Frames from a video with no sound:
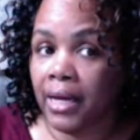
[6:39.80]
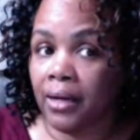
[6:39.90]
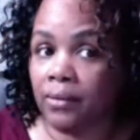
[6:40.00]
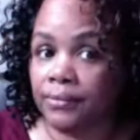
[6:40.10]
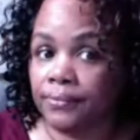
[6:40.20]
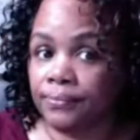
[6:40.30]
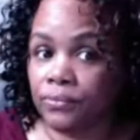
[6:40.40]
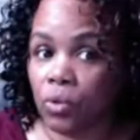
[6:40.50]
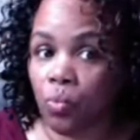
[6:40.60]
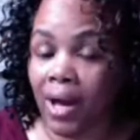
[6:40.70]
Now,
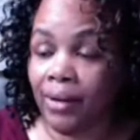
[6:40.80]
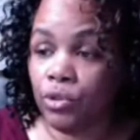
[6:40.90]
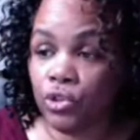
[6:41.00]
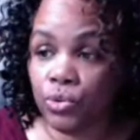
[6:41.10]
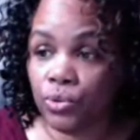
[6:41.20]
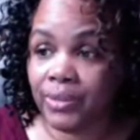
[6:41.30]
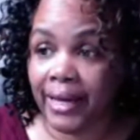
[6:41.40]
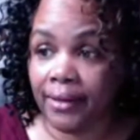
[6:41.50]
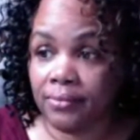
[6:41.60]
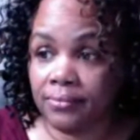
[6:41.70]
why would you do
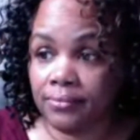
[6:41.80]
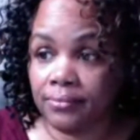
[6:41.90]
that?